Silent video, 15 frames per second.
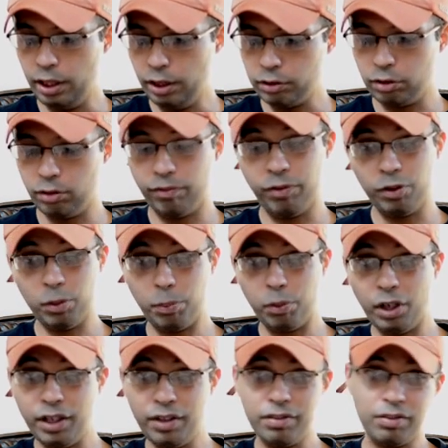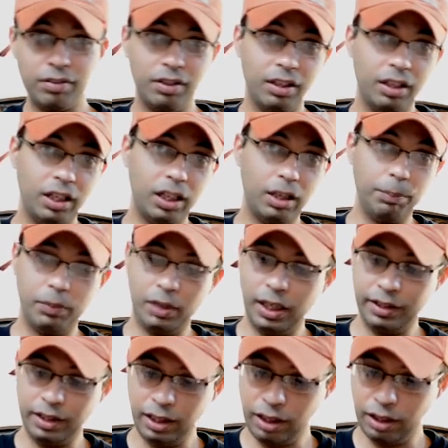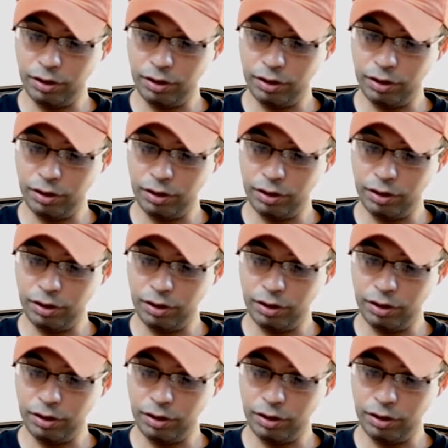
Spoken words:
So for the price, I think